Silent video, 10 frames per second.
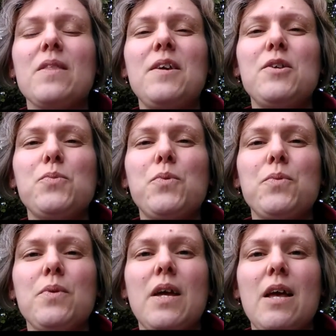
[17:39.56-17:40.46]
These
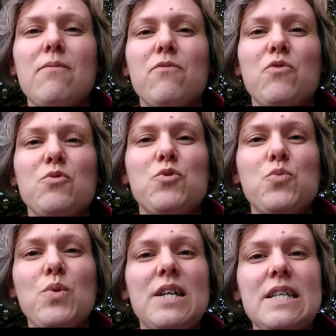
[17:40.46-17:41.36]
came from
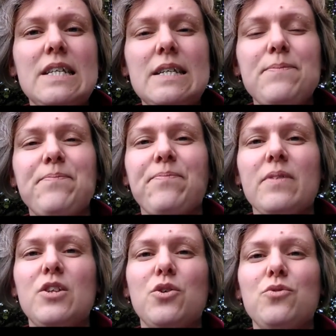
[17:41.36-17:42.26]
Sweden,
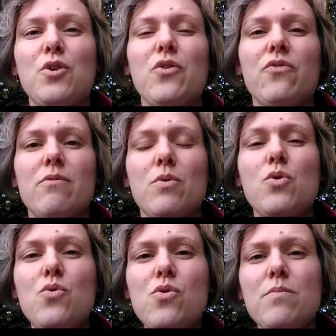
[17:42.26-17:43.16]
don't know from
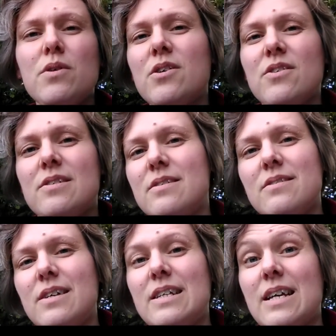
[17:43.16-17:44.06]
whom
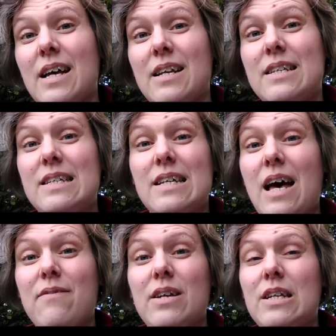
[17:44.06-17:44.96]
because it didn't
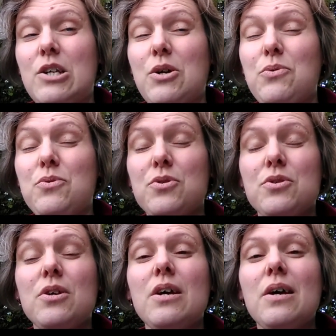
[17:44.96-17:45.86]
have any note
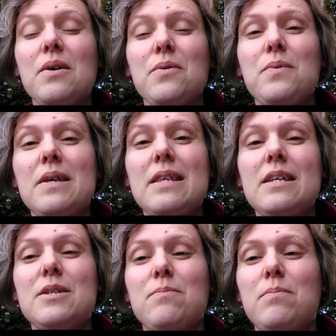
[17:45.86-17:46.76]
with
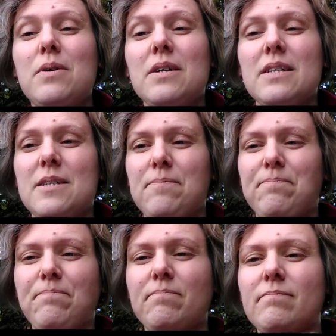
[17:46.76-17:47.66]
it, but
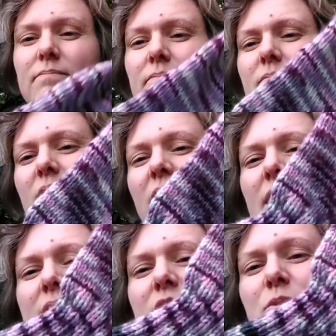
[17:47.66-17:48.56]
it's a